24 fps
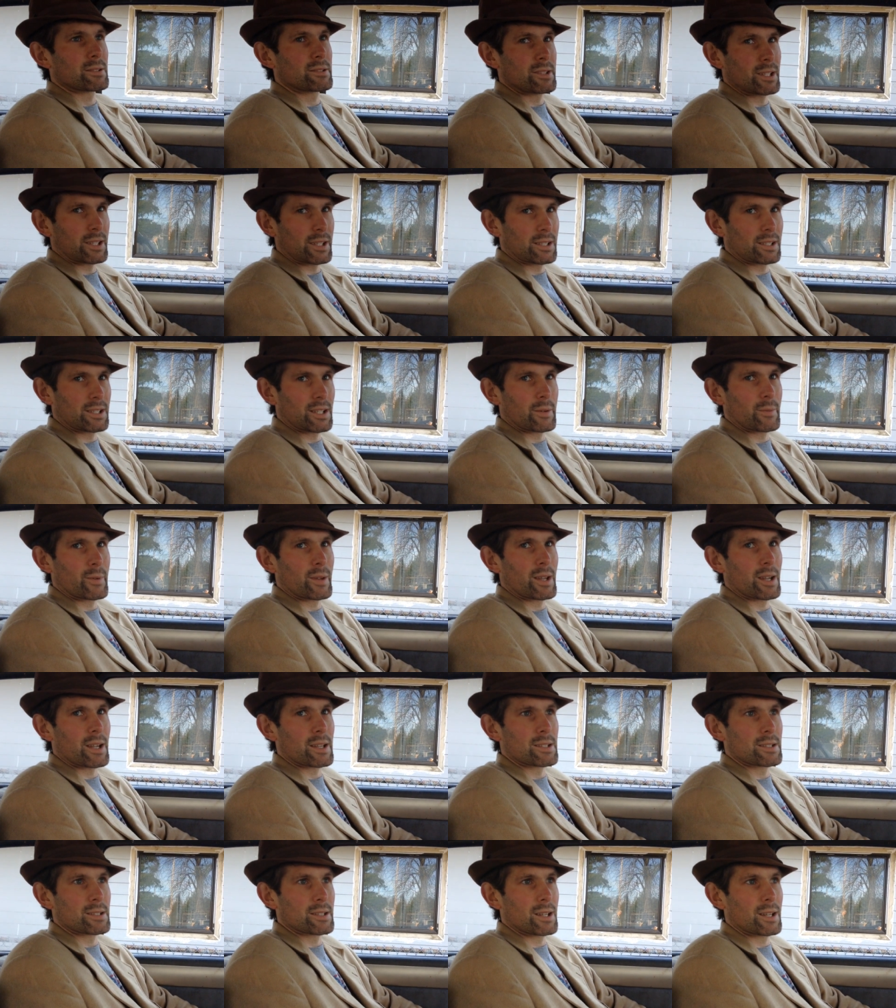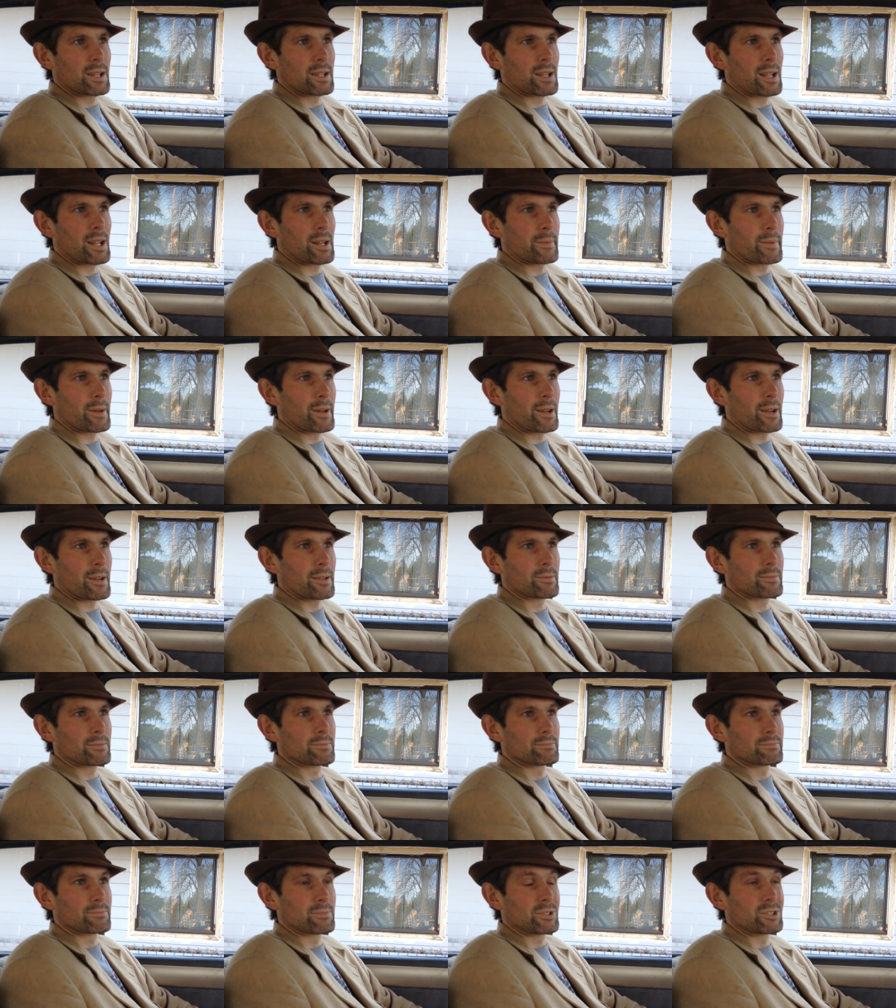second night we got done at about
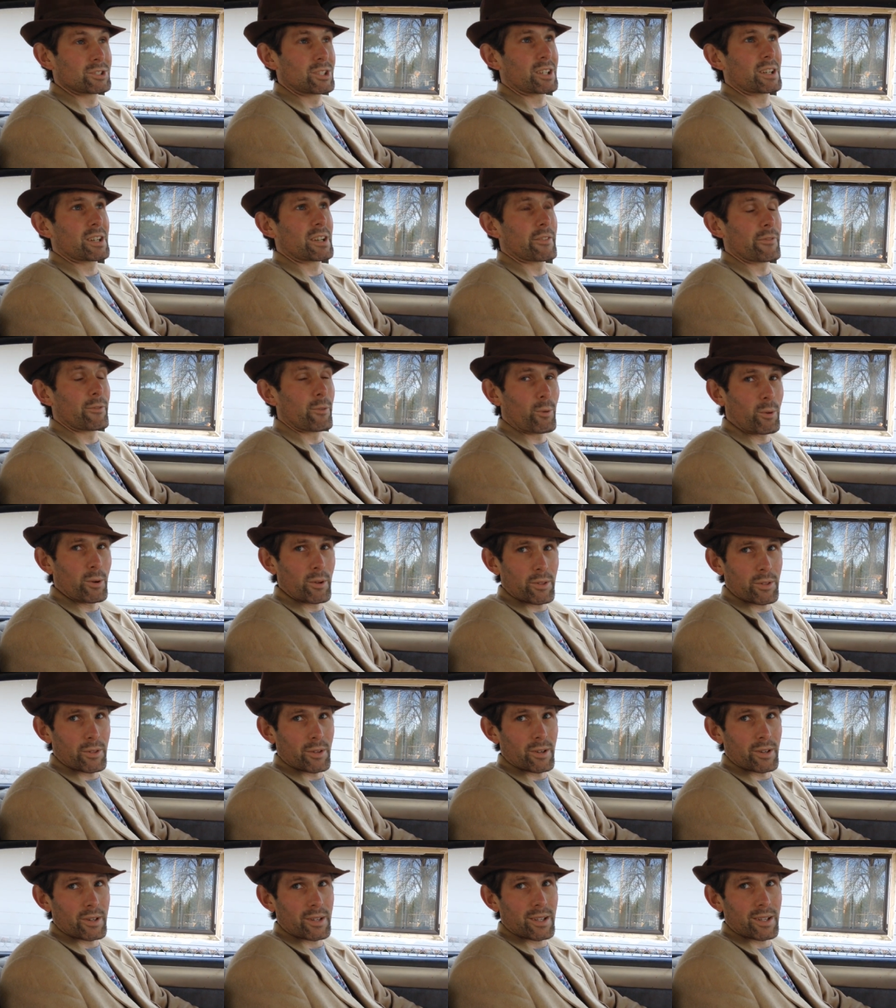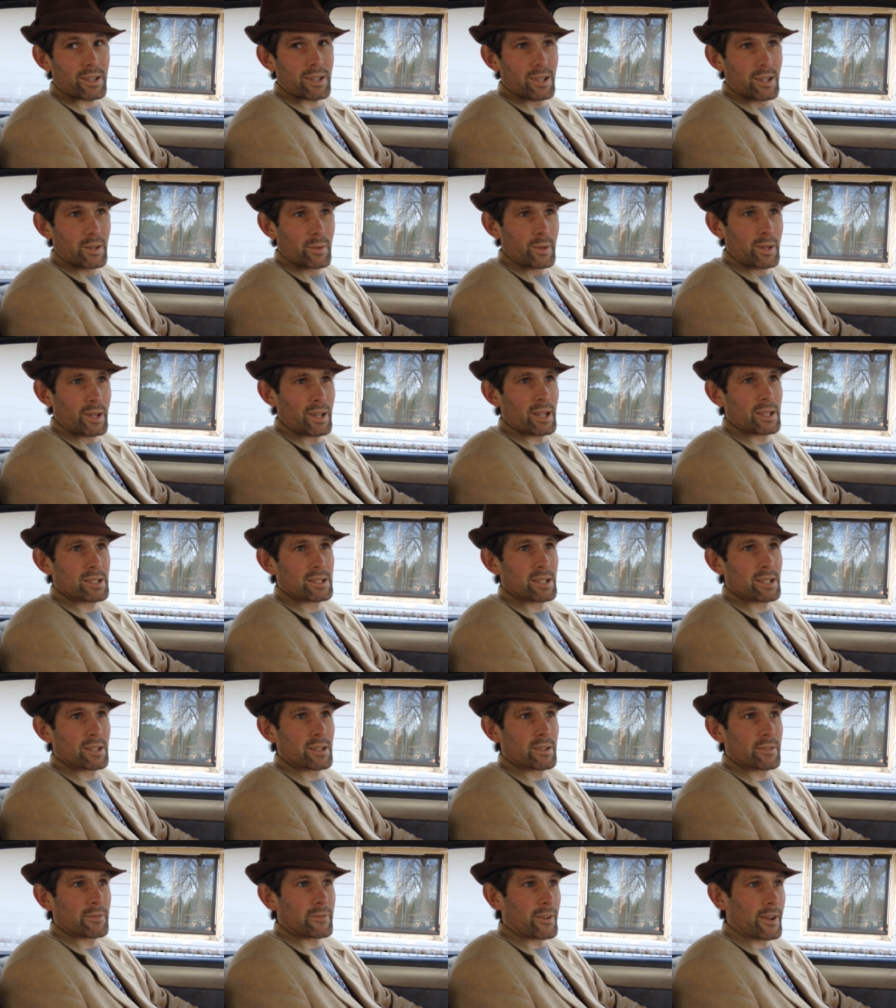we started at 4:30, we got
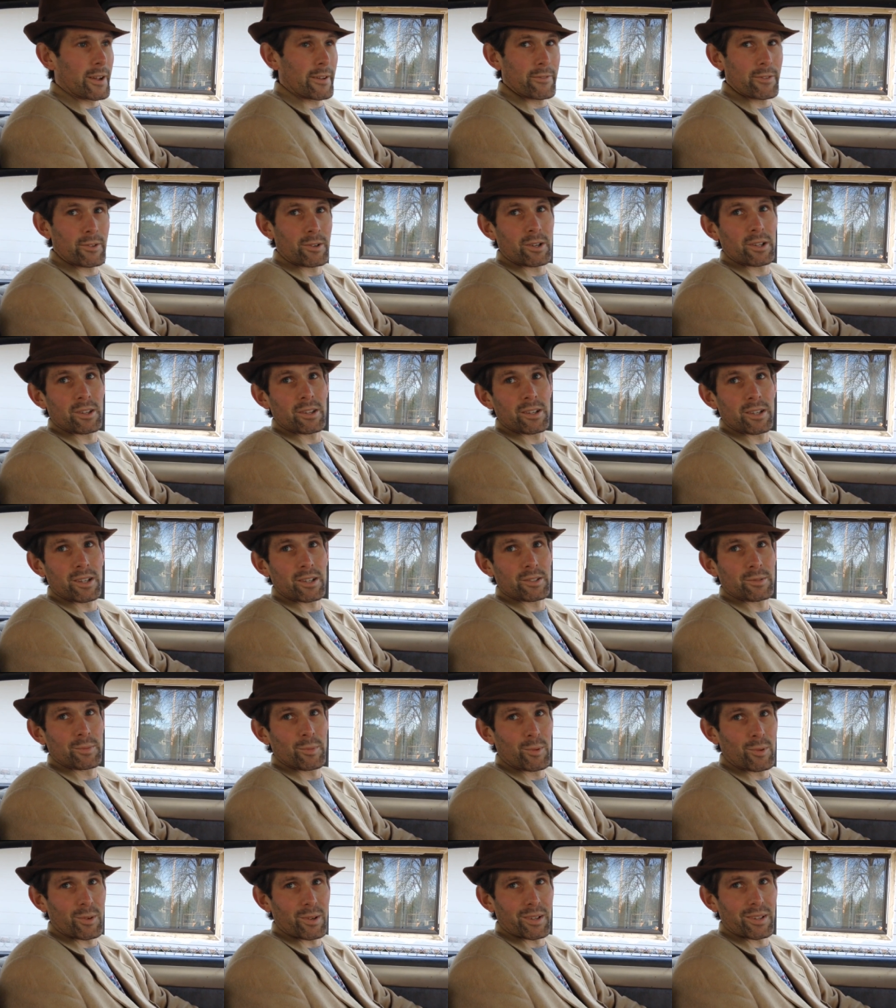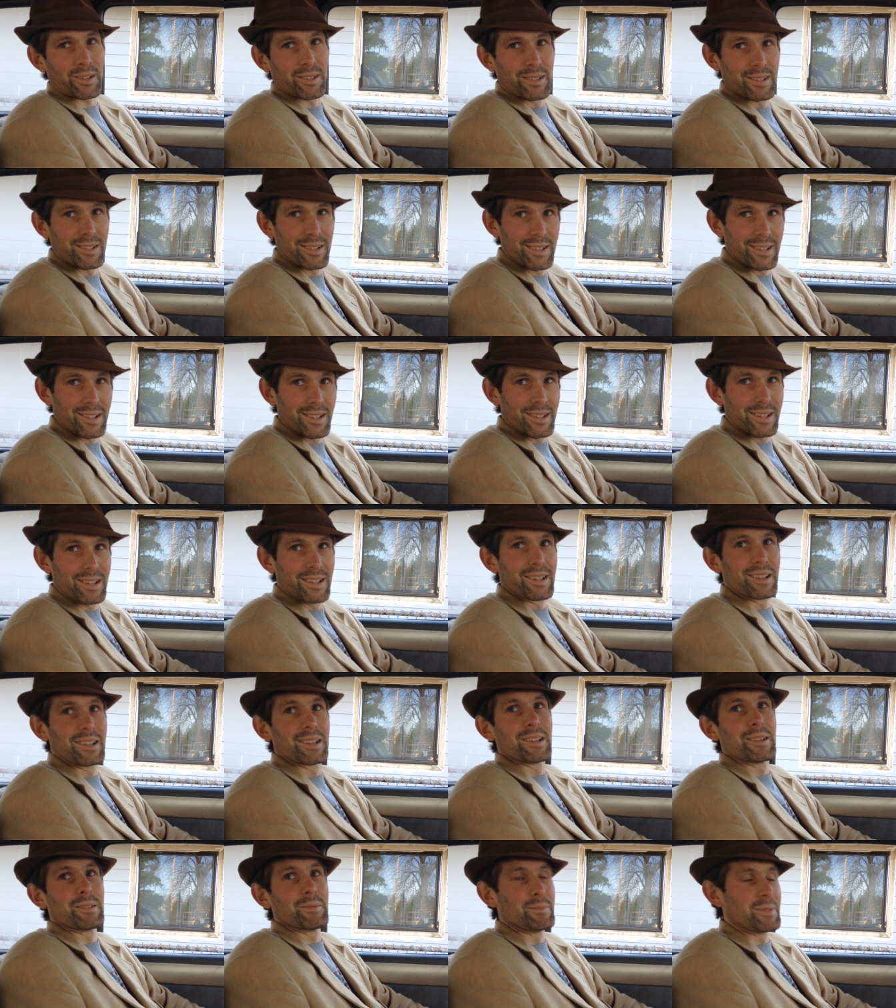done at 5:30 the next morning.
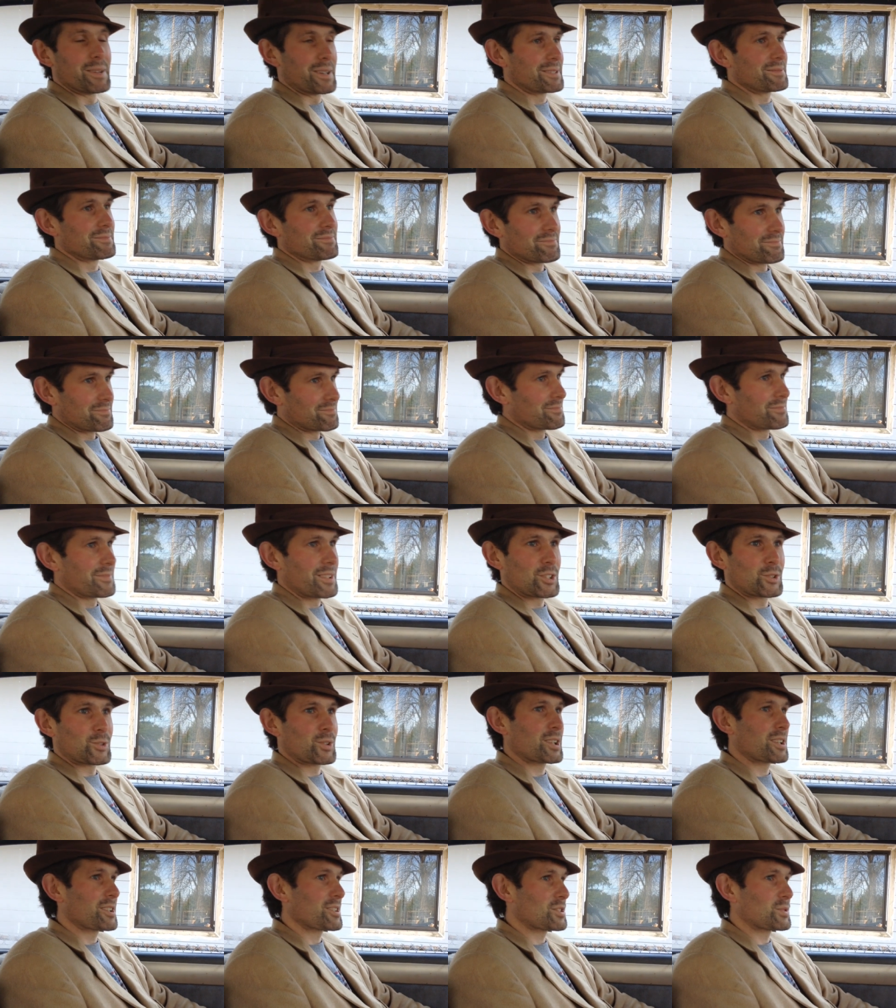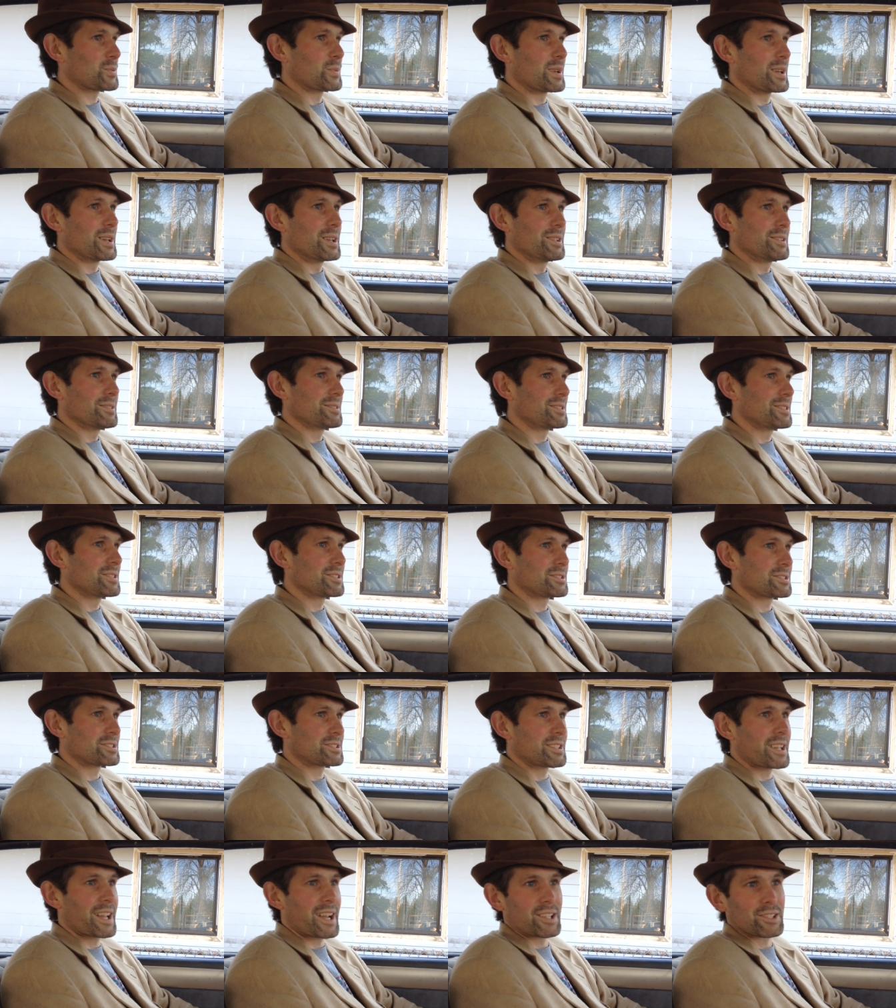But they treated us well, you know,
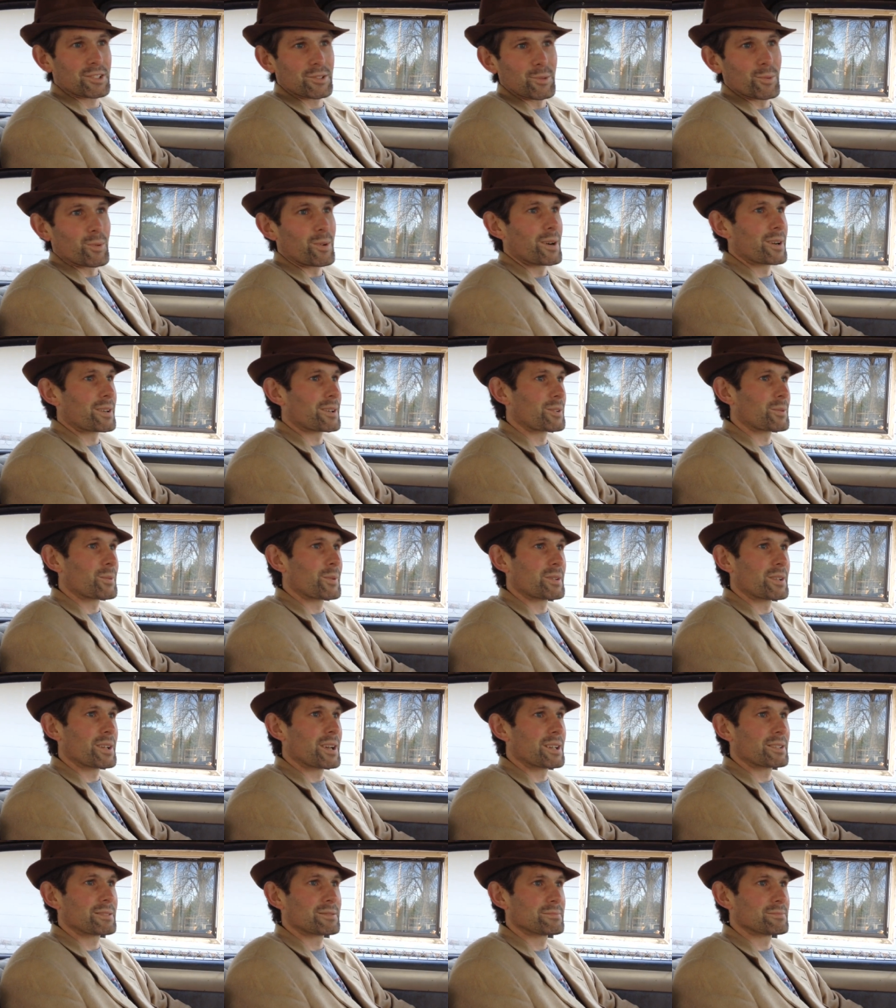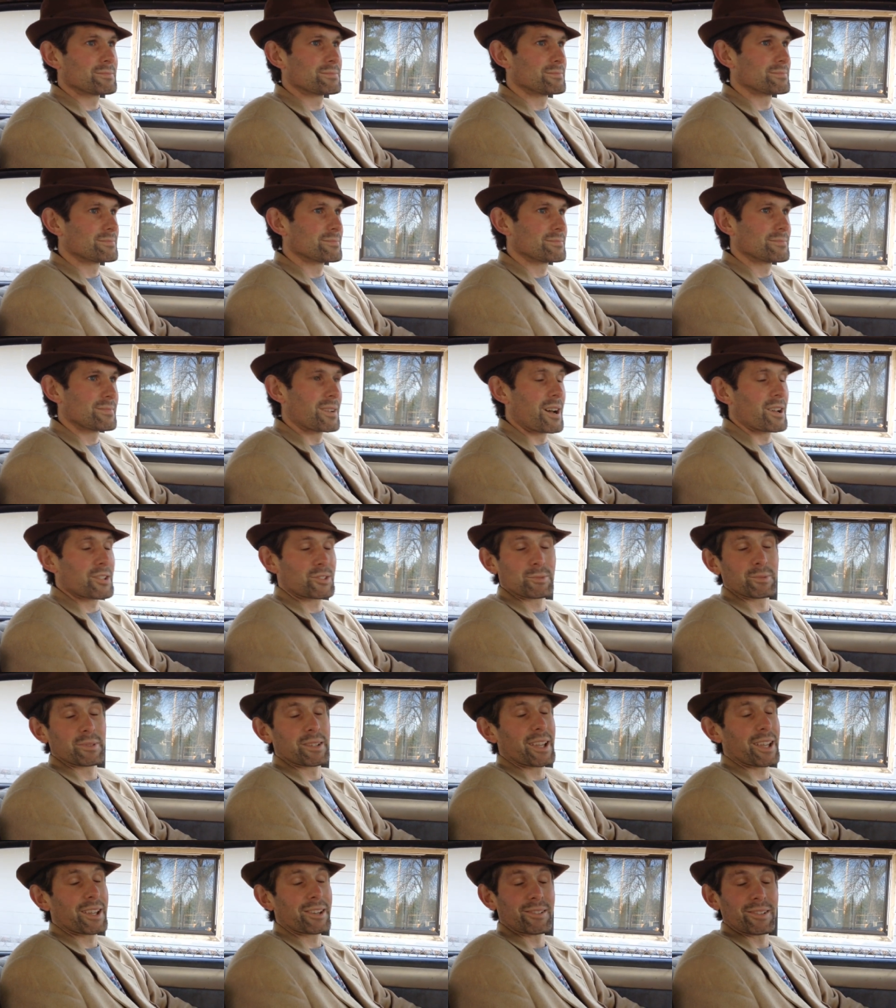snacks and water and whatnot, and awesome
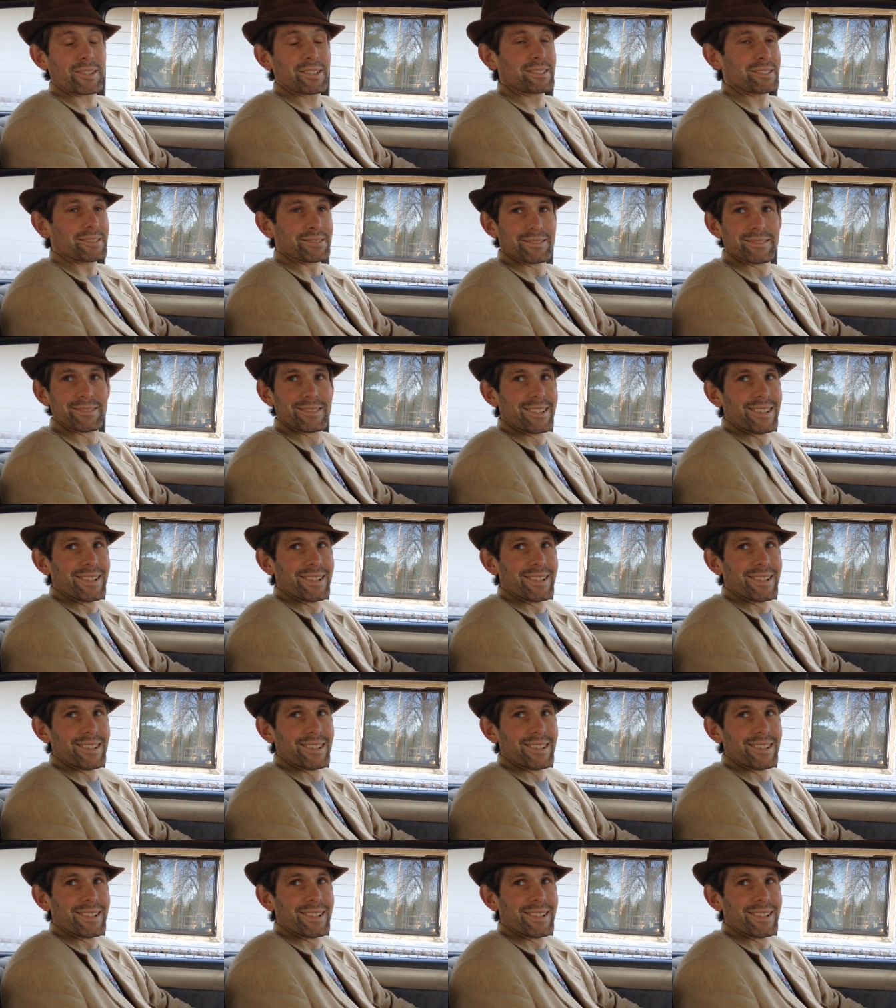catering, and